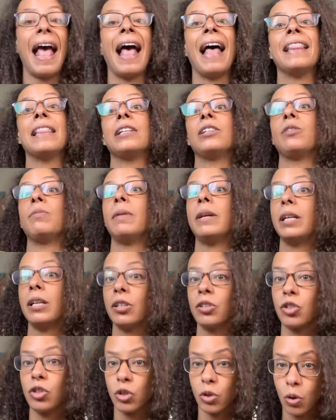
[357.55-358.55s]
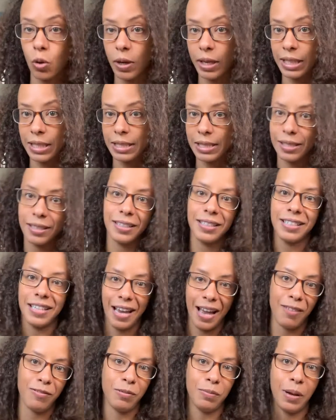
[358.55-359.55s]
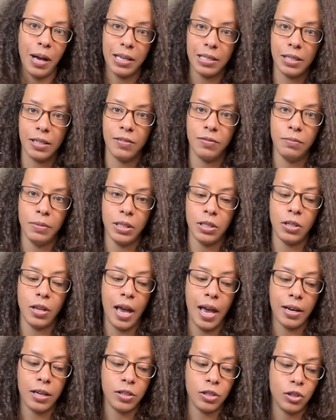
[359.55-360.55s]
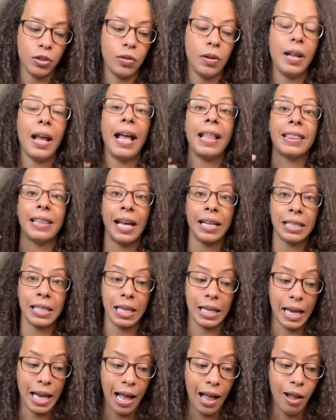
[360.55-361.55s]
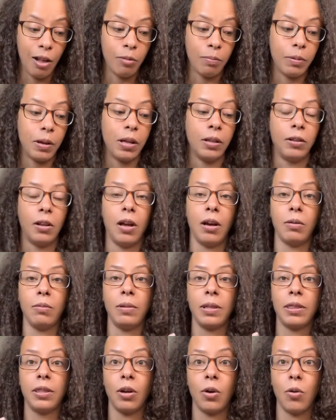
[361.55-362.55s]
and then you make a choice to have a positive mental attitude. And that's going to help along with the